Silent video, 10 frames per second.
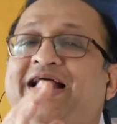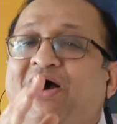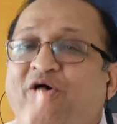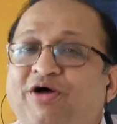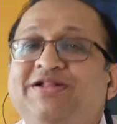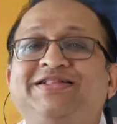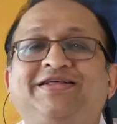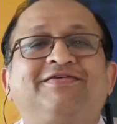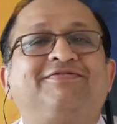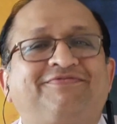on
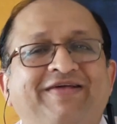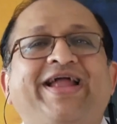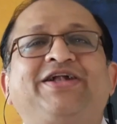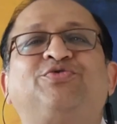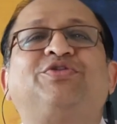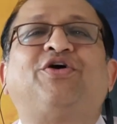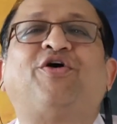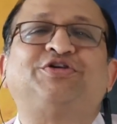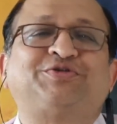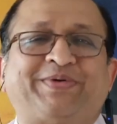the way to the
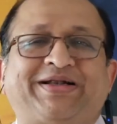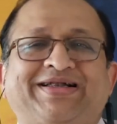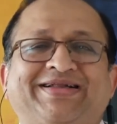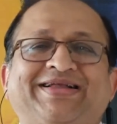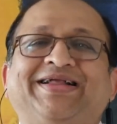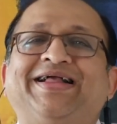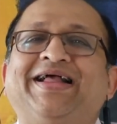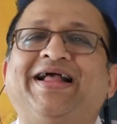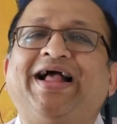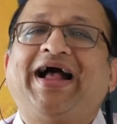hospital,
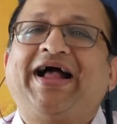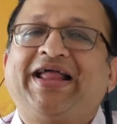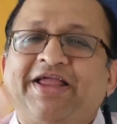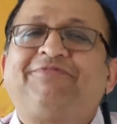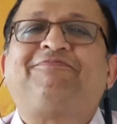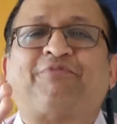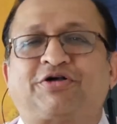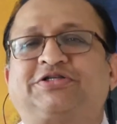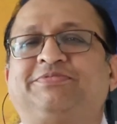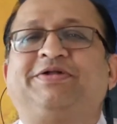if
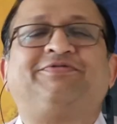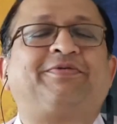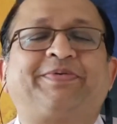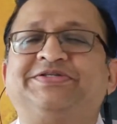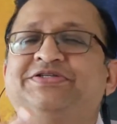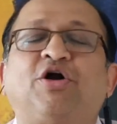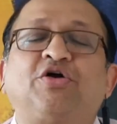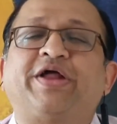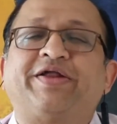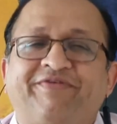possible, the patient not
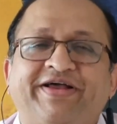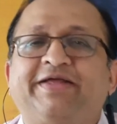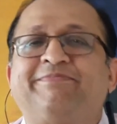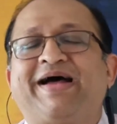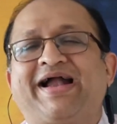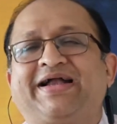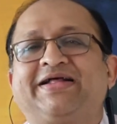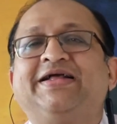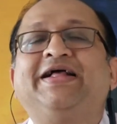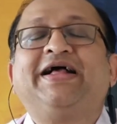very bad,
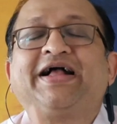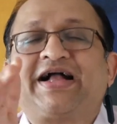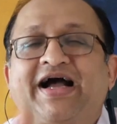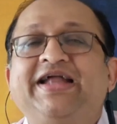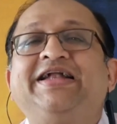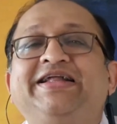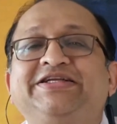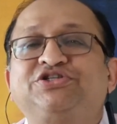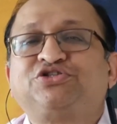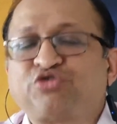kindly
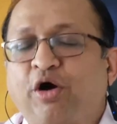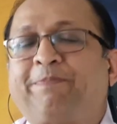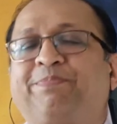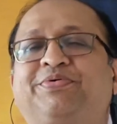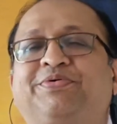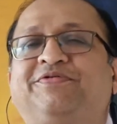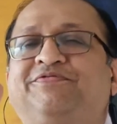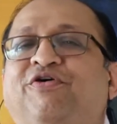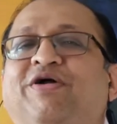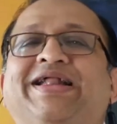stop
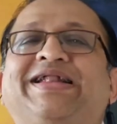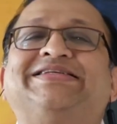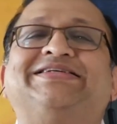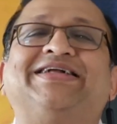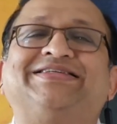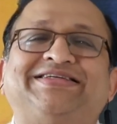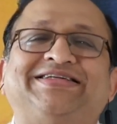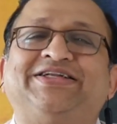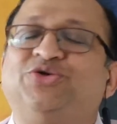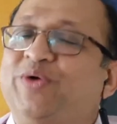for an
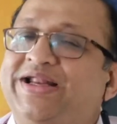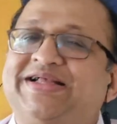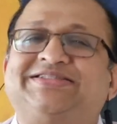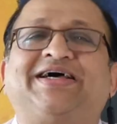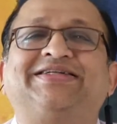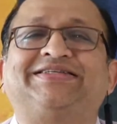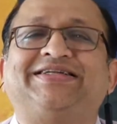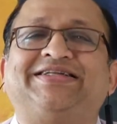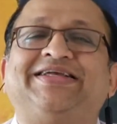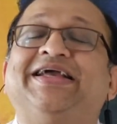HRCT. Do an
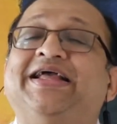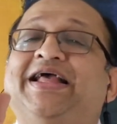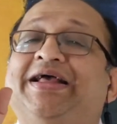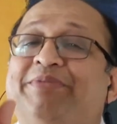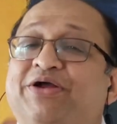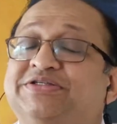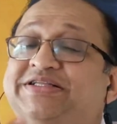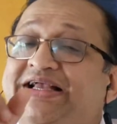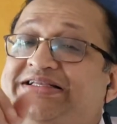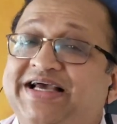HRCT, because
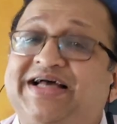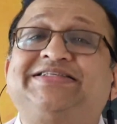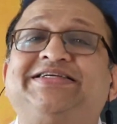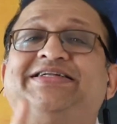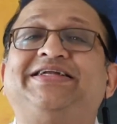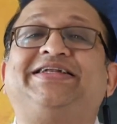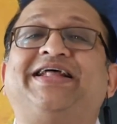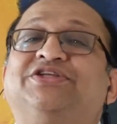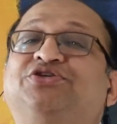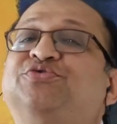the HRCT
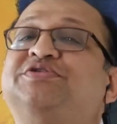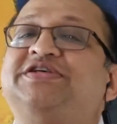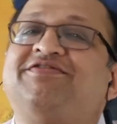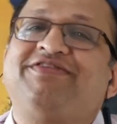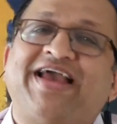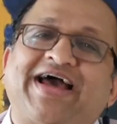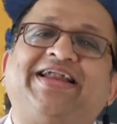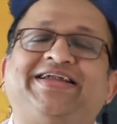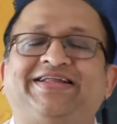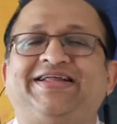tells you
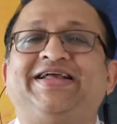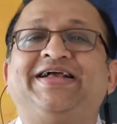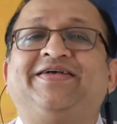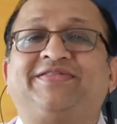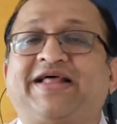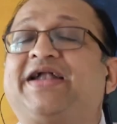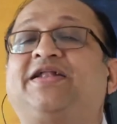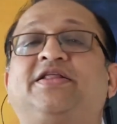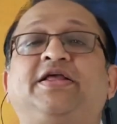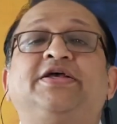severity
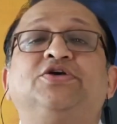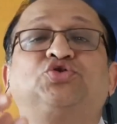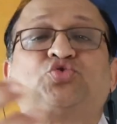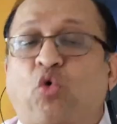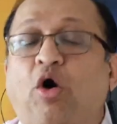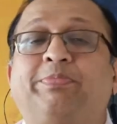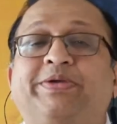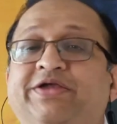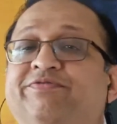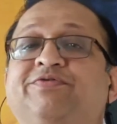that the swab,
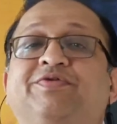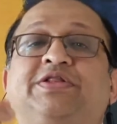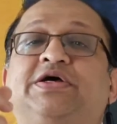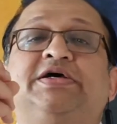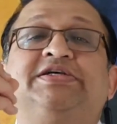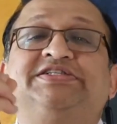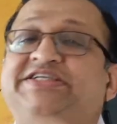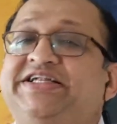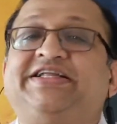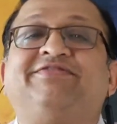even with the
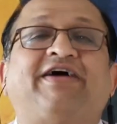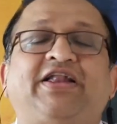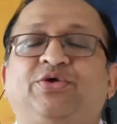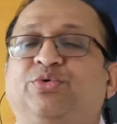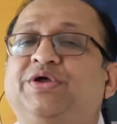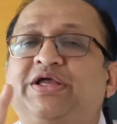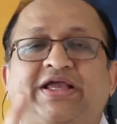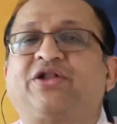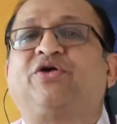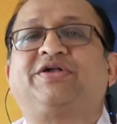CT value,
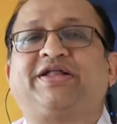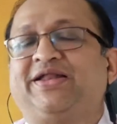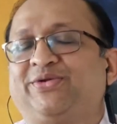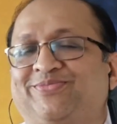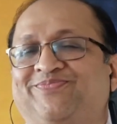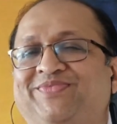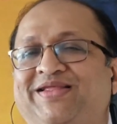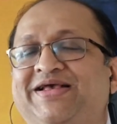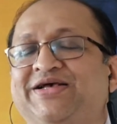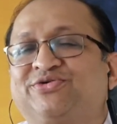cannot tell you.
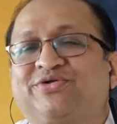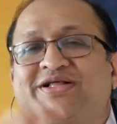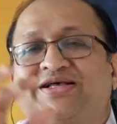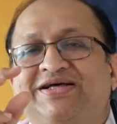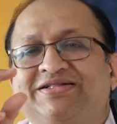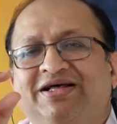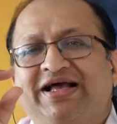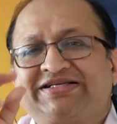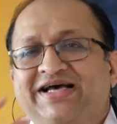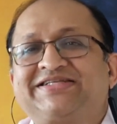So the
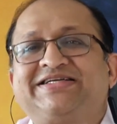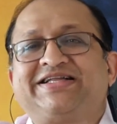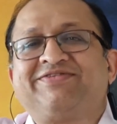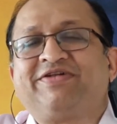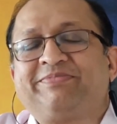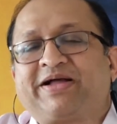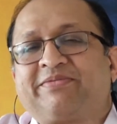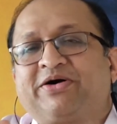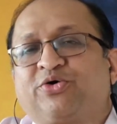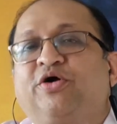HRCT will
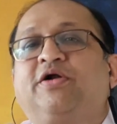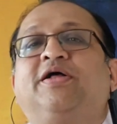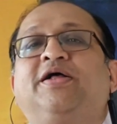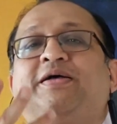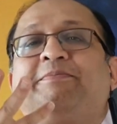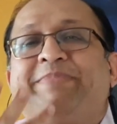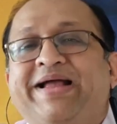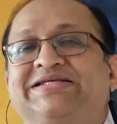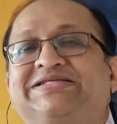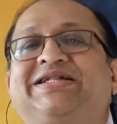become a good
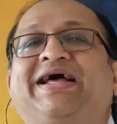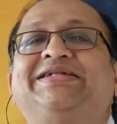baseline